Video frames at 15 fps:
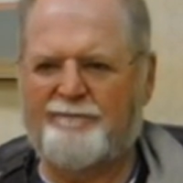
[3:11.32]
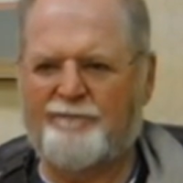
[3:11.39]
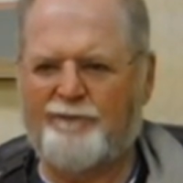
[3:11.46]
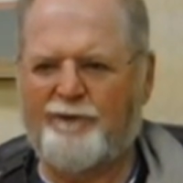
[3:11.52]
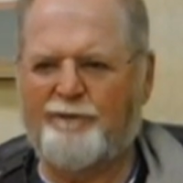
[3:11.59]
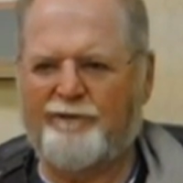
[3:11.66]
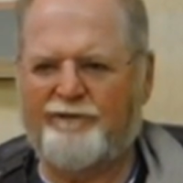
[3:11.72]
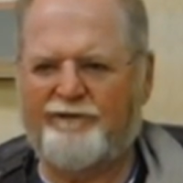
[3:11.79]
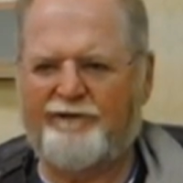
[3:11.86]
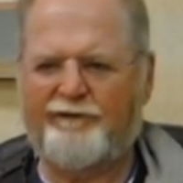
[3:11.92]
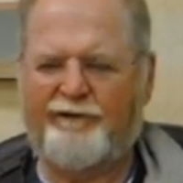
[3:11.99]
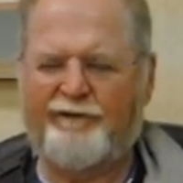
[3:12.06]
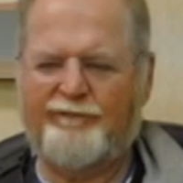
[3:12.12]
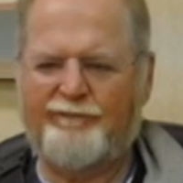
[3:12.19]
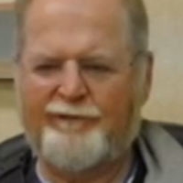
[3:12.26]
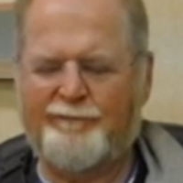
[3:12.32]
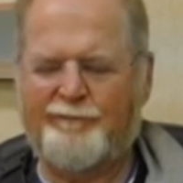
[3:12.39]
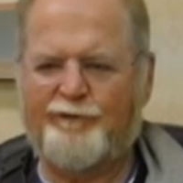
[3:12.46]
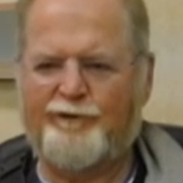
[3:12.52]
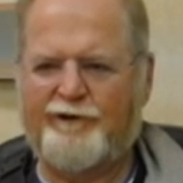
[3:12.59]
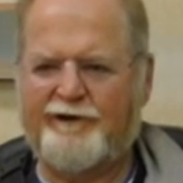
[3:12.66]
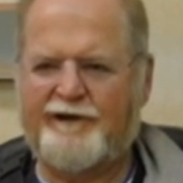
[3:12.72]
We were serious with A
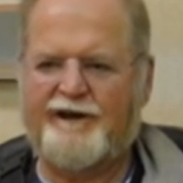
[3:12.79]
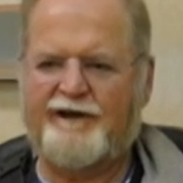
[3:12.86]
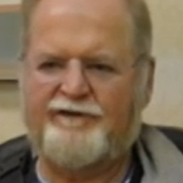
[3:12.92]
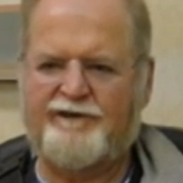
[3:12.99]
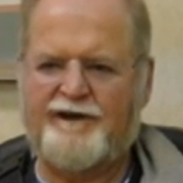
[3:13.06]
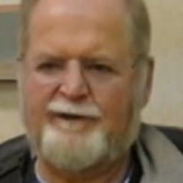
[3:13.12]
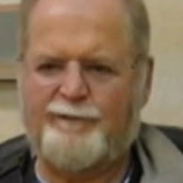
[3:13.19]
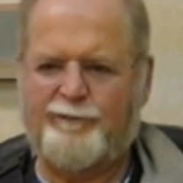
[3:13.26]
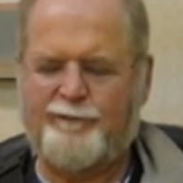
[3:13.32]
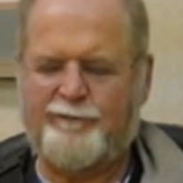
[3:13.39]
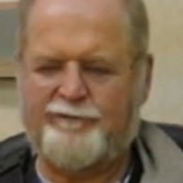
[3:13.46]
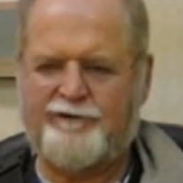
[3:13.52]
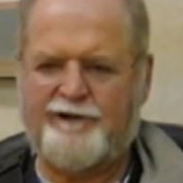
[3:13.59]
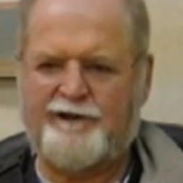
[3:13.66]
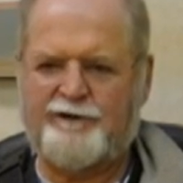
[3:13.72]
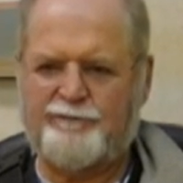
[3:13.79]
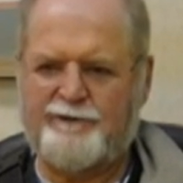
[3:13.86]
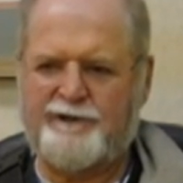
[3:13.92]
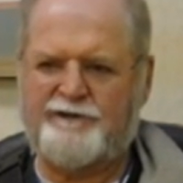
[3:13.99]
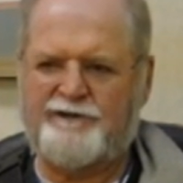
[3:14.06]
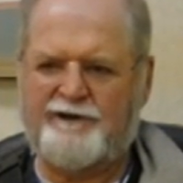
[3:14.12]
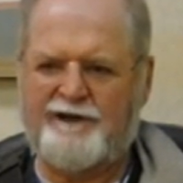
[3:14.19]
Mote in God's Eye. We were trying to
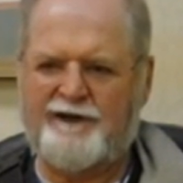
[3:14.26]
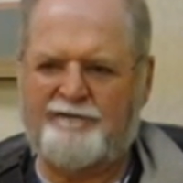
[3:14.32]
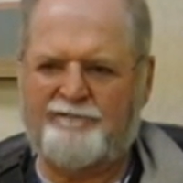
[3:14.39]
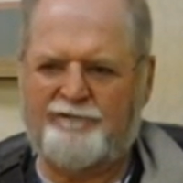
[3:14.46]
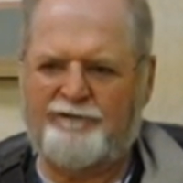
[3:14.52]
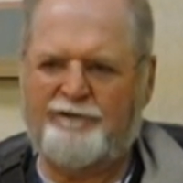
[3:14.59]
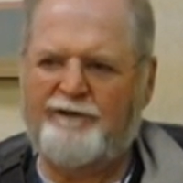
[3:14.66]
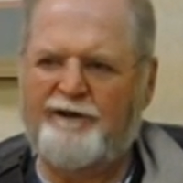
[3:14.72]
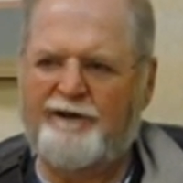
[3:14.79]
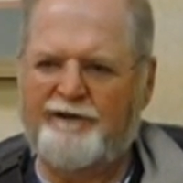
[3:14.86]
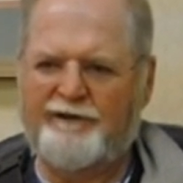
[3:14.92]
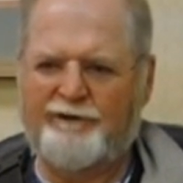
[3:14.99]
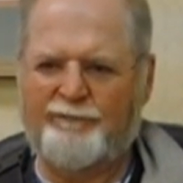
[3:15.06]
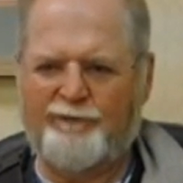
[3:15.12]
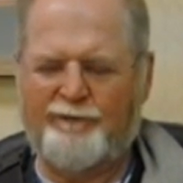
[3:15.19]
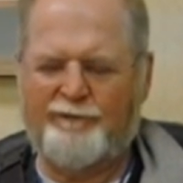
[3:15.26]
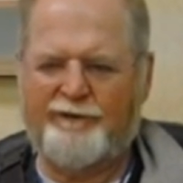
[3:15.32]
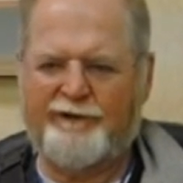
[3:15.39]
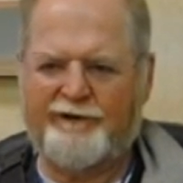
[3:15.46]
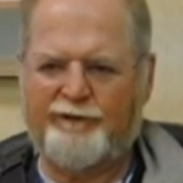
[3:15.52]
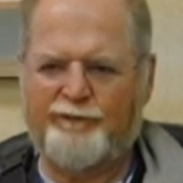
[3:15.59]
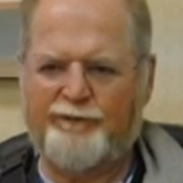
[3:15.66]
write the novel that we
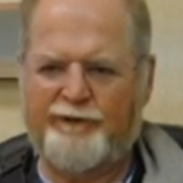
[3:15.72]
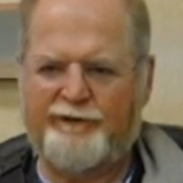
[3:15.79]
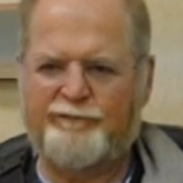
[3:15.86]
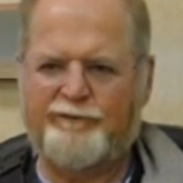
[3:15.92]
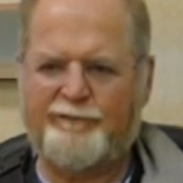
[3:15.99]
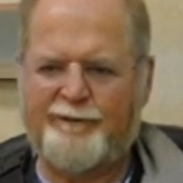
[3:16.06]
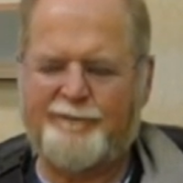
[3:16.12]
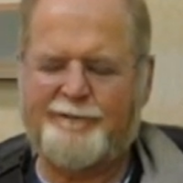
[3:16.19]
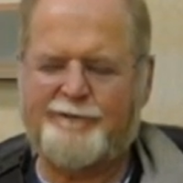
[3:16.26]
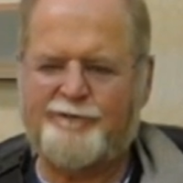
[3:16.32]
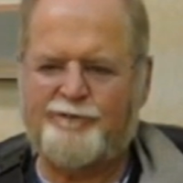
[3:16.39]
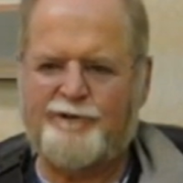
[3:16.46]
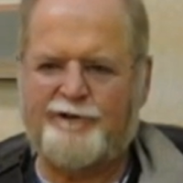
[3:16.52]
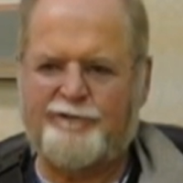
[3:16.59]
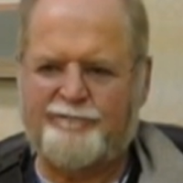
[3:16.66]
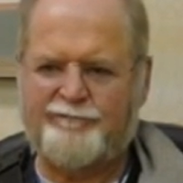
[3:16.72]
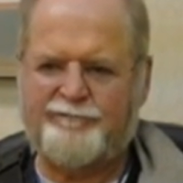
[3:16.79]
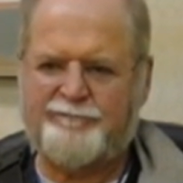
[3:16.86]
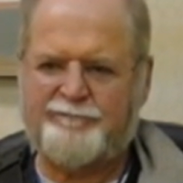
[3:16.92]
wanted to read when we were 12.